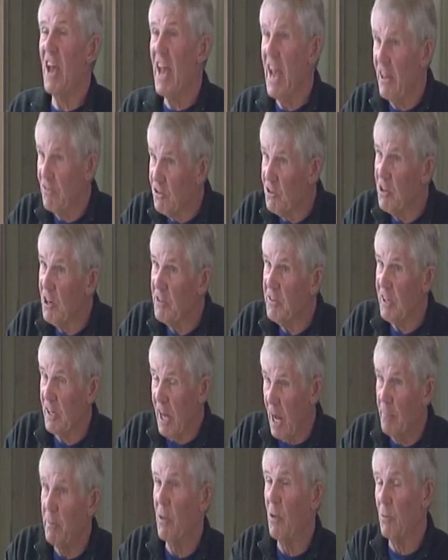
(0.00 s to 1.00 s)
answered it. The
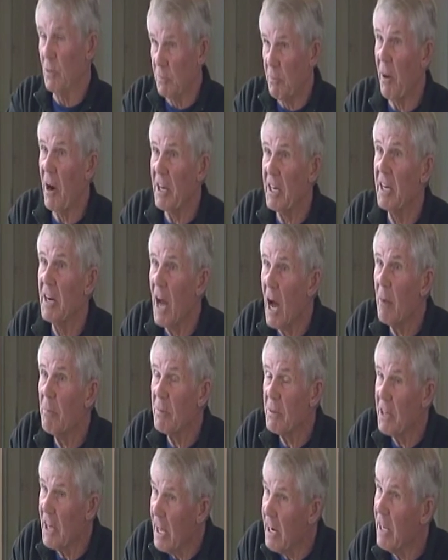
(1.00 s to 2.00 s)
couple that was breaking
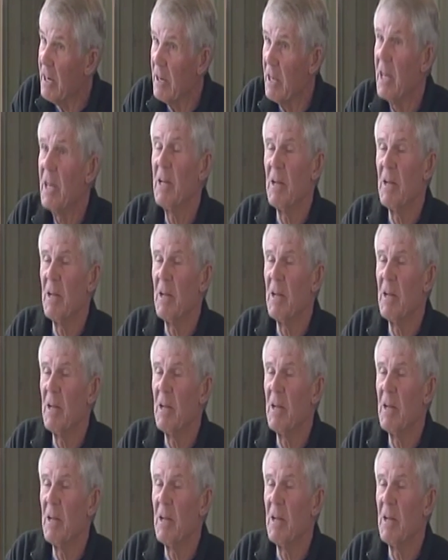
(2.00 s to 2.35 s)
up, get it?